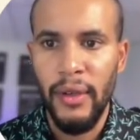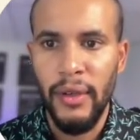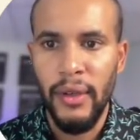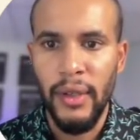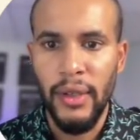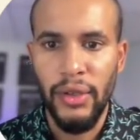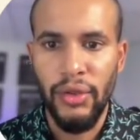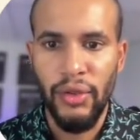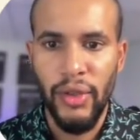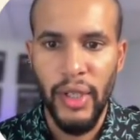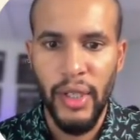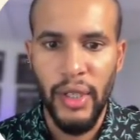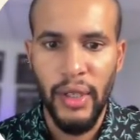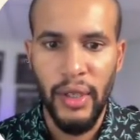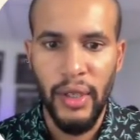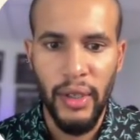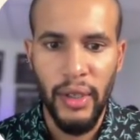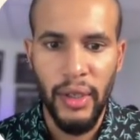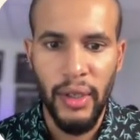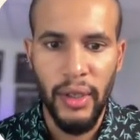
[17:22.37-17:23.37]
this right
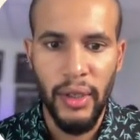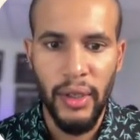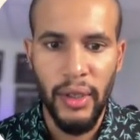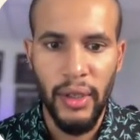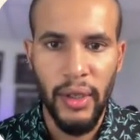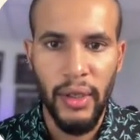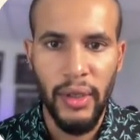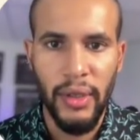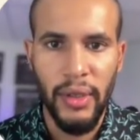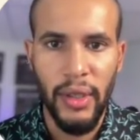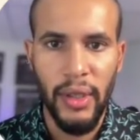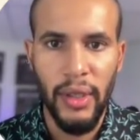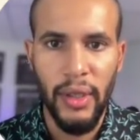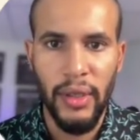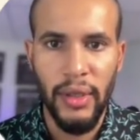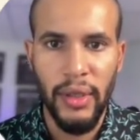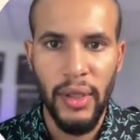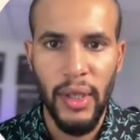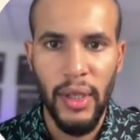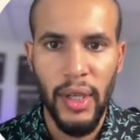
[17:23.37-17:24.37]
here is
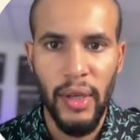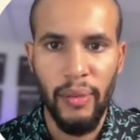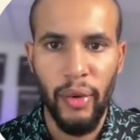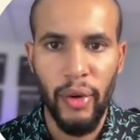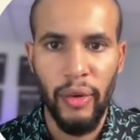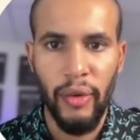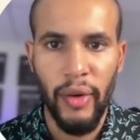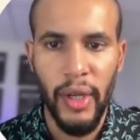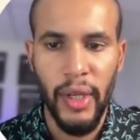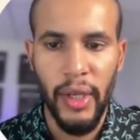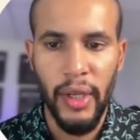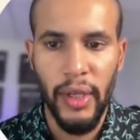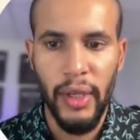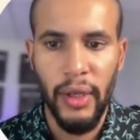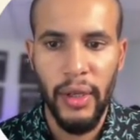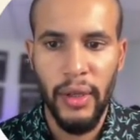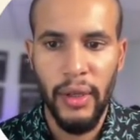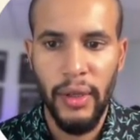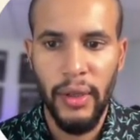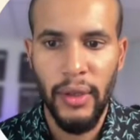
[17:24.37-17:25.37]
the airport right here.
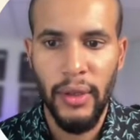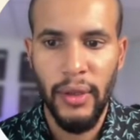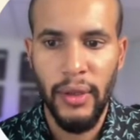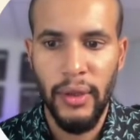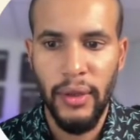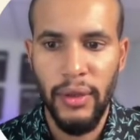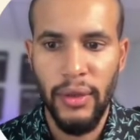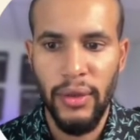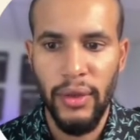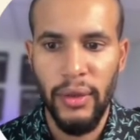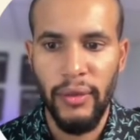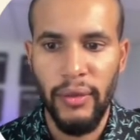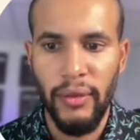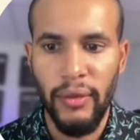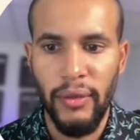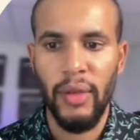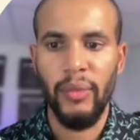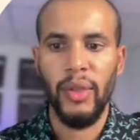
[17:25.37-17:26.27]
So if you're going to